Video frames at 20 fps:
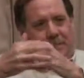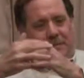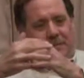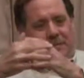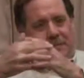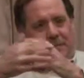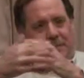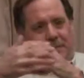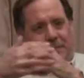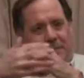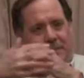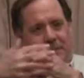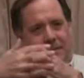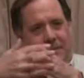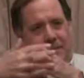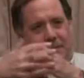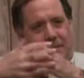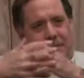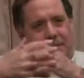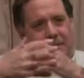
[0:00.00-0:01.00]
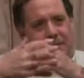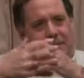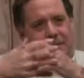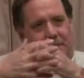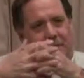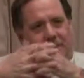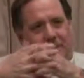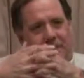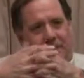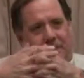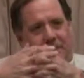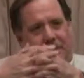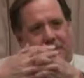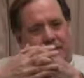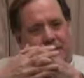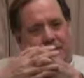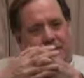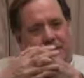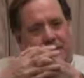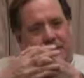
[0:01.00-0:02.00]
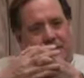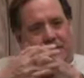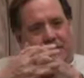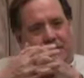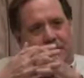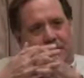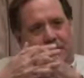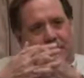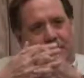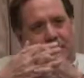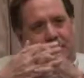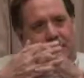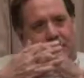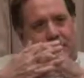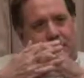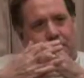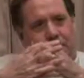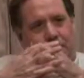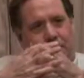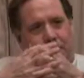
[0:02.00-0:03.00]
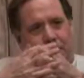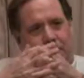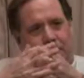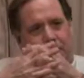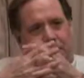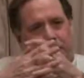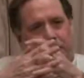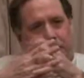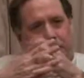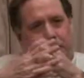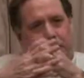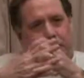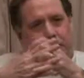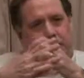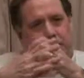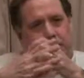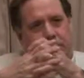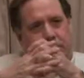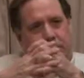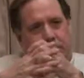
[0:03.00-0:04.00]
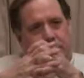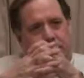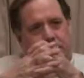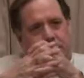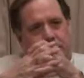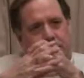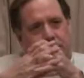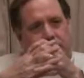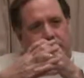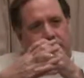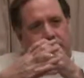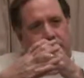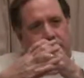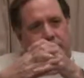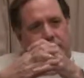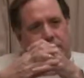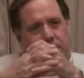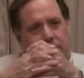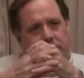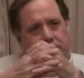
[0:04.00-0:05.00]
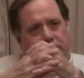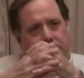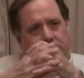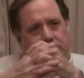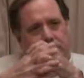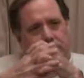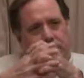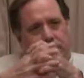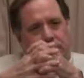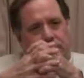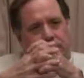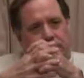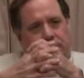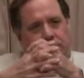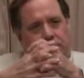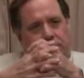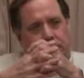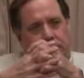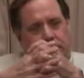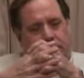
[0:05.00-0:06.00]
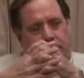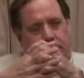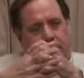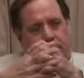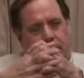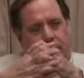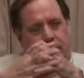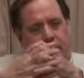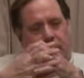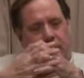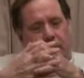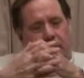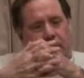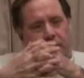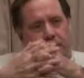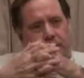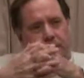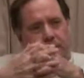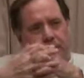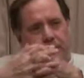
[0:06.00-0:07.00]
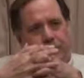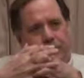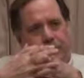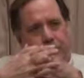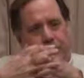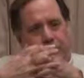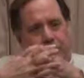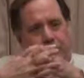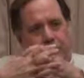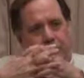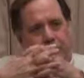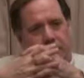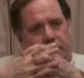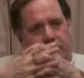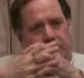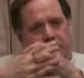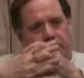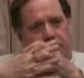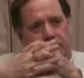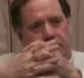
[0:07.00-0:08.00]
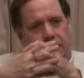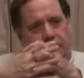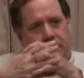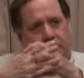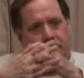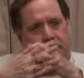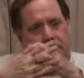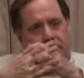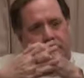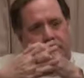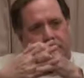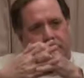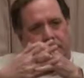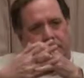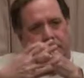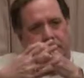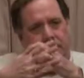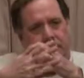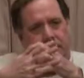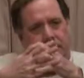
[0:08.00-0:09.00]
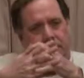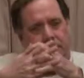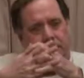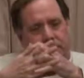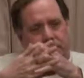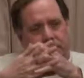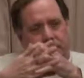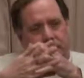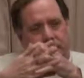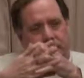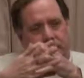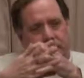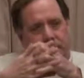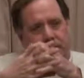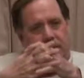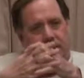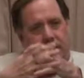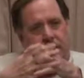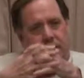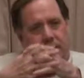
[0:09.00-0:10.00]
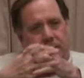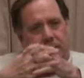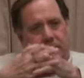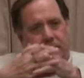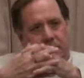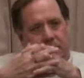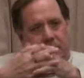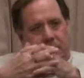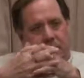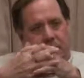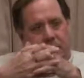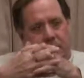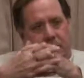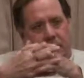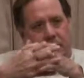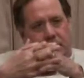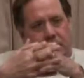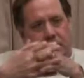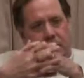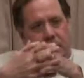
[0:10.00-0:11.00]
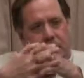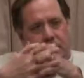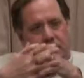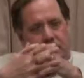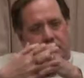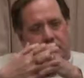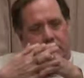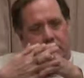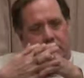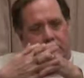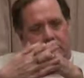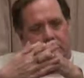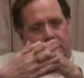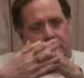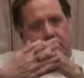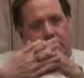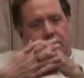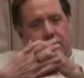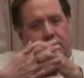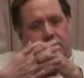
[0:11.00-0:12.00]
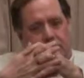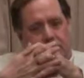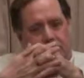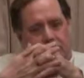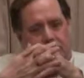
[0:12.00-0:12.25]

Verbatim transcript: But there were concessions made by the machinists uh, uh, to lower the cost of Eastern Airlines as there was by the pilots and the, and the flight attendants.